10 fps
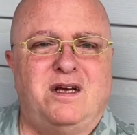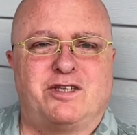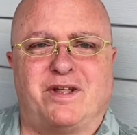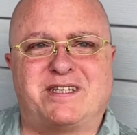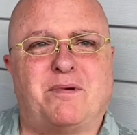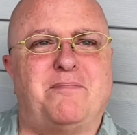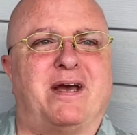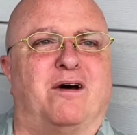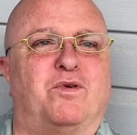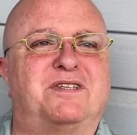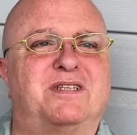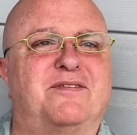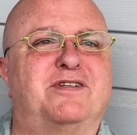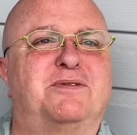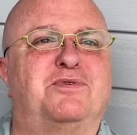So that's my bail. What's the
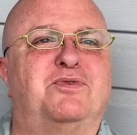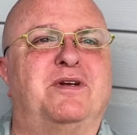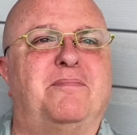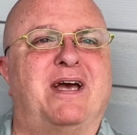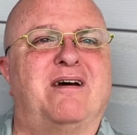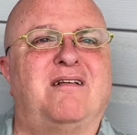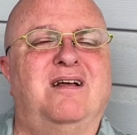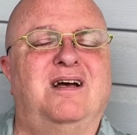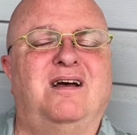difference between a bail